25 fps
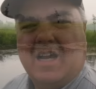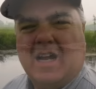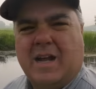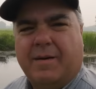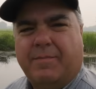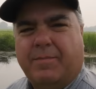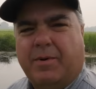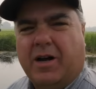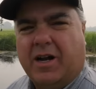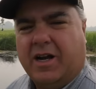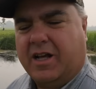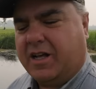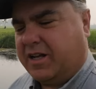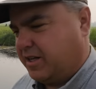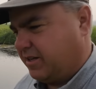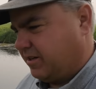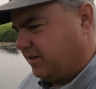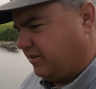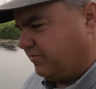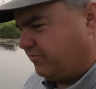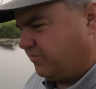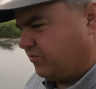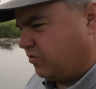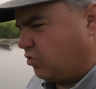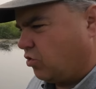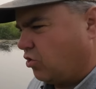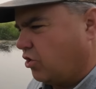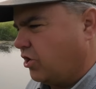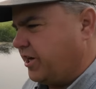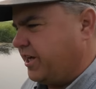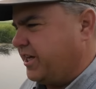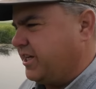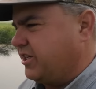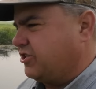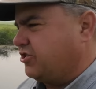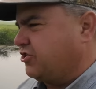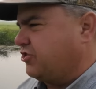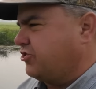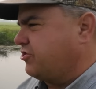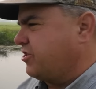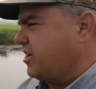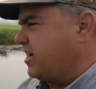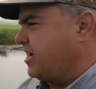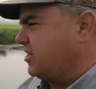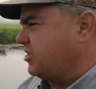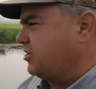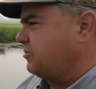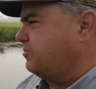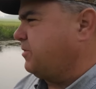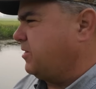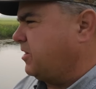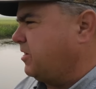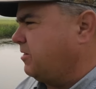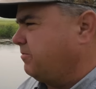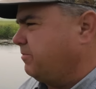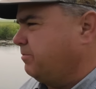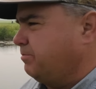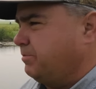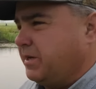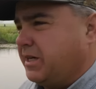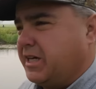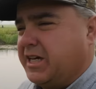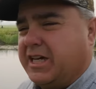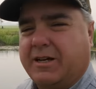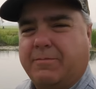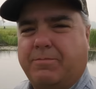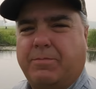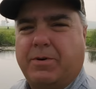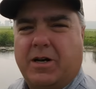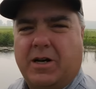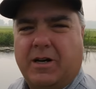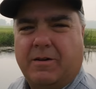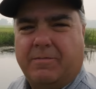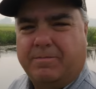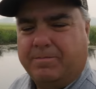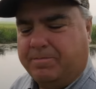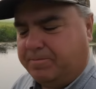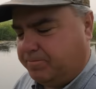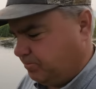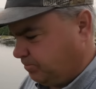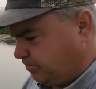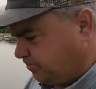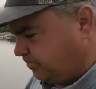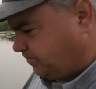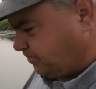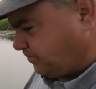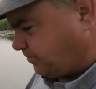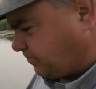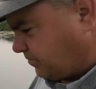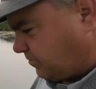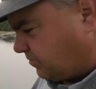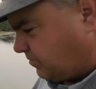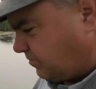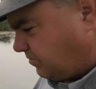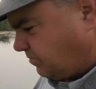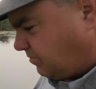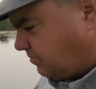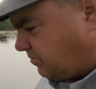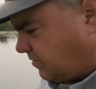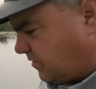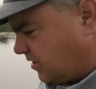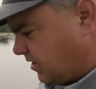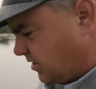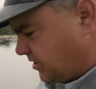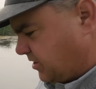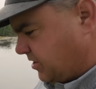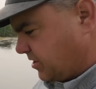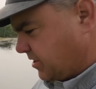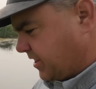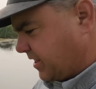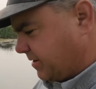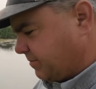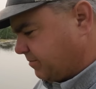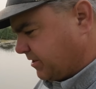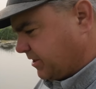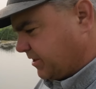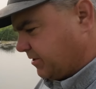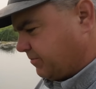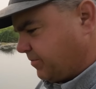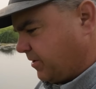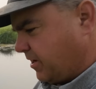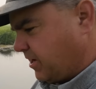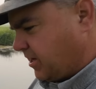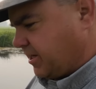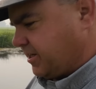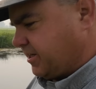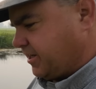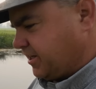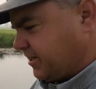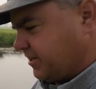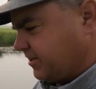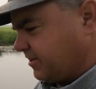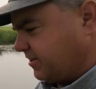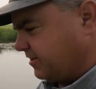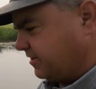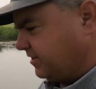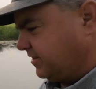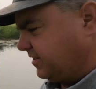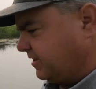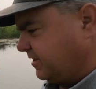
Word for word: I bought a four inch trash pump, big pump, to empty the pond here.